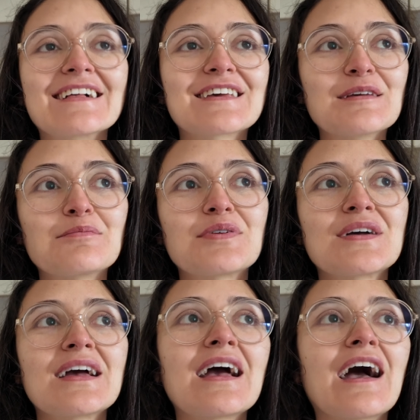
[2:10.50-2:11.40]
I'll keep
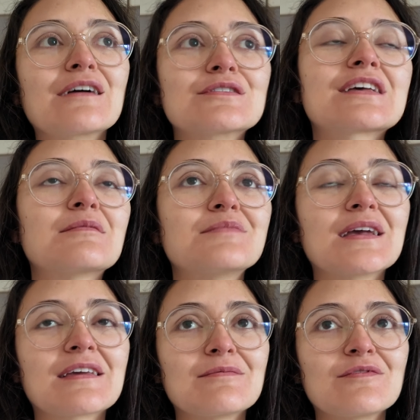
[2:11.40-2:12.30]
I will keep
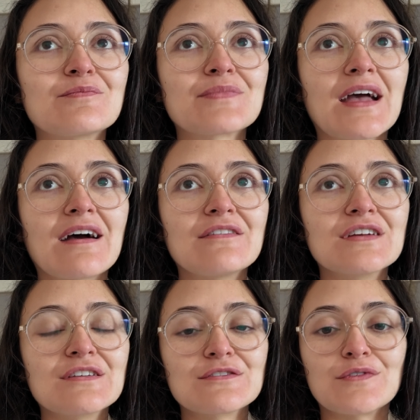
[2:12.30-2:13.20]
making uh,
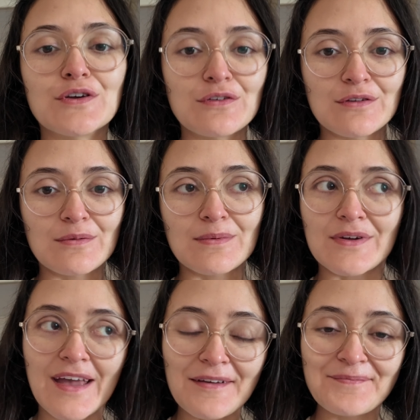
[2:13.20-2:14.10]
videos for YouTube,
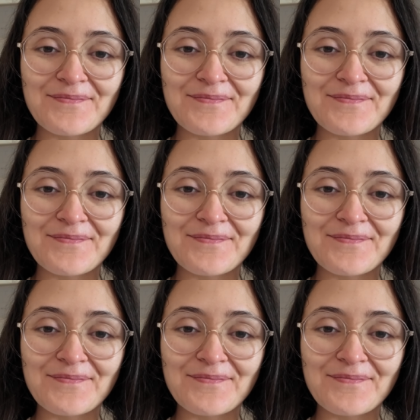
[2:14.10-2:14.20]
okay?